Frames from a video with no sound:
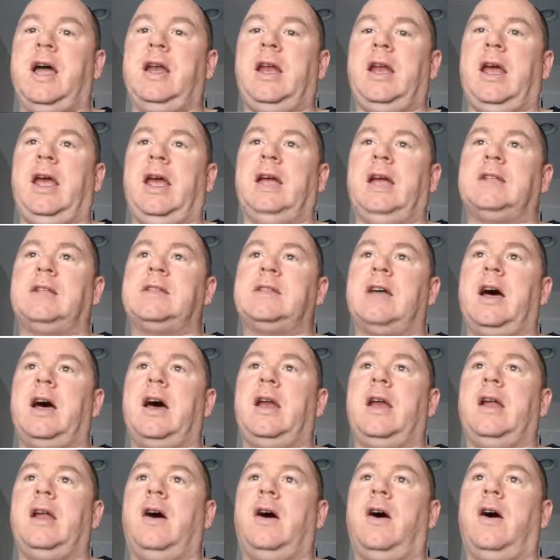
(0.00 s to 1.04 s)

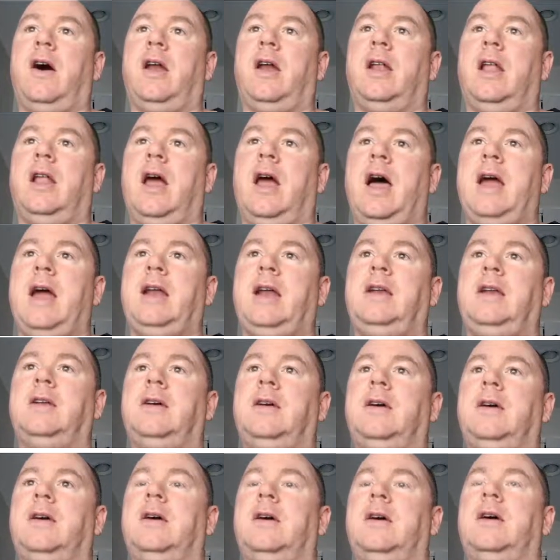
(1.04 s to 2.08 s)
Anton online.
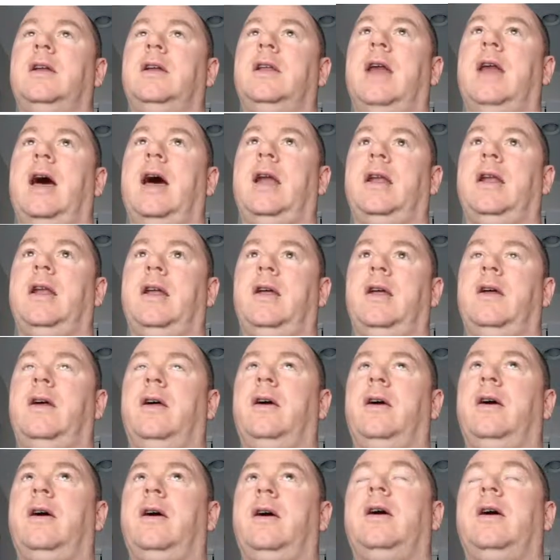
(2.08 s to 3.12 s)
Not
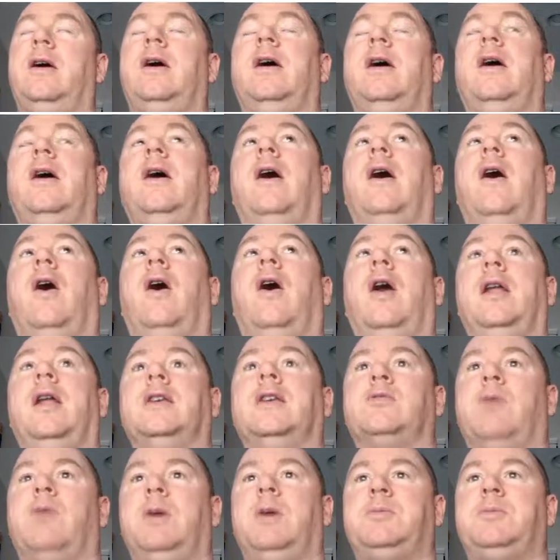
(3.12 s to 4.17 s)
on his
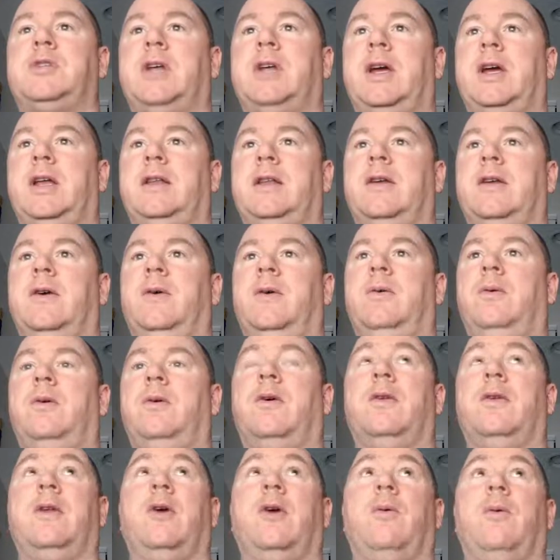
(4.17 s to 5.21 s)
website, though, or
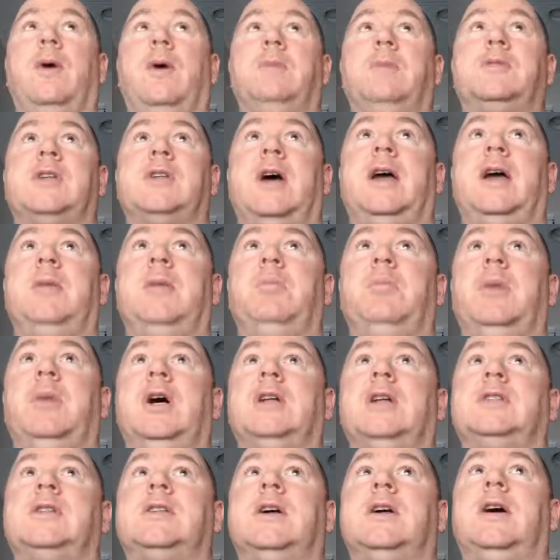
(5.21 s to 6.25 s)
their website,
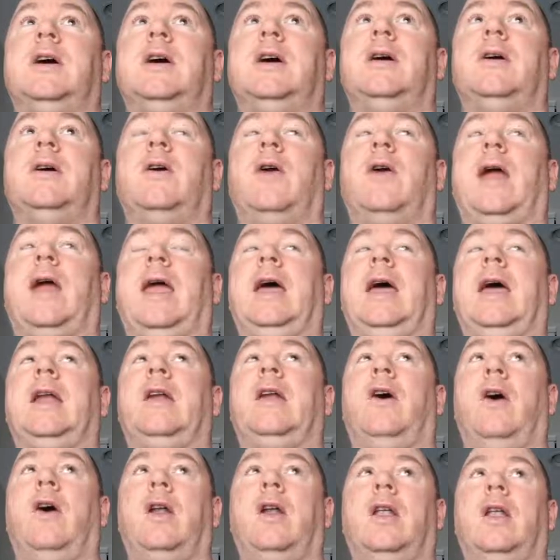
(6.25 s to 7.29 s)
but or Ant
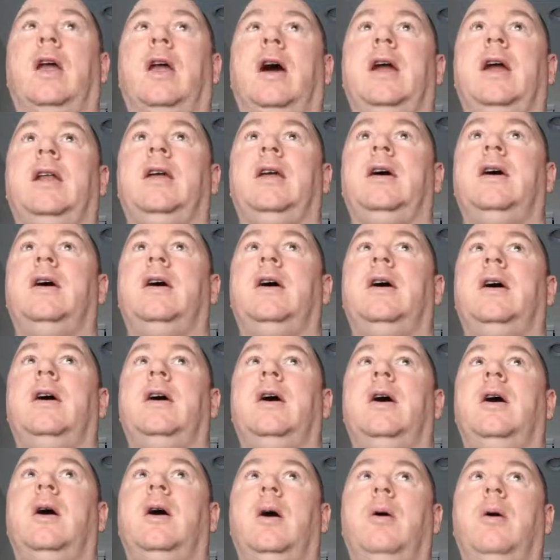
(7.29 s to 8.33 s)
online.
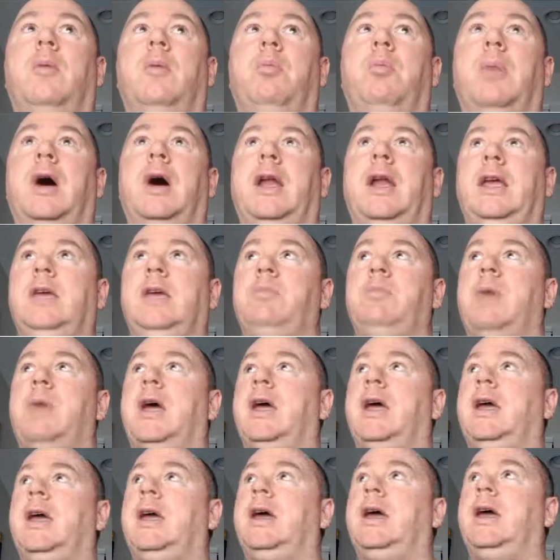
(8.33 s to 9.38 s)
But
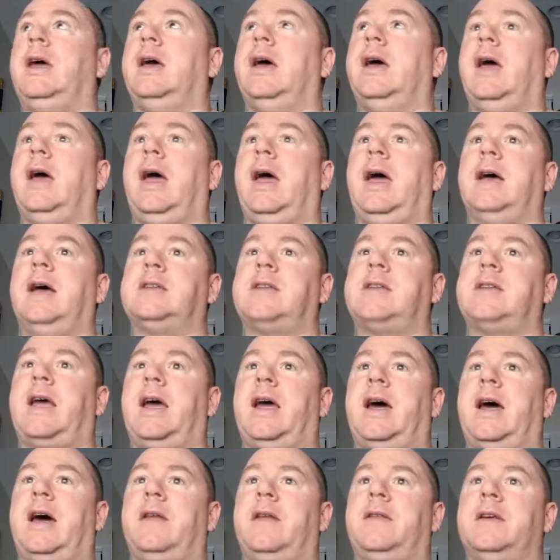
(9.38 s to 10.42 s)
eBay has
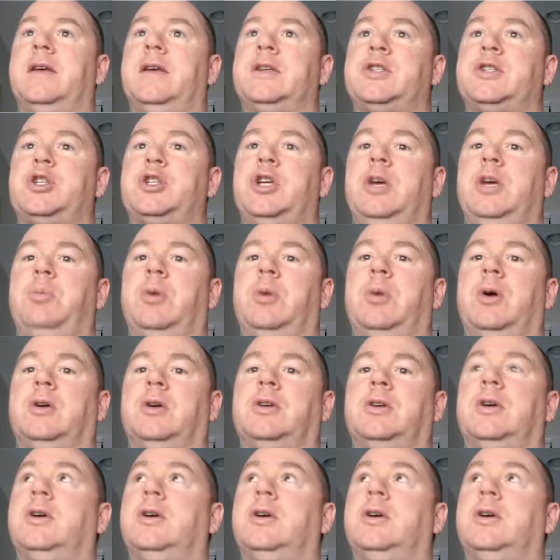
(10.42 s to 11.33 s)
had this cheaper.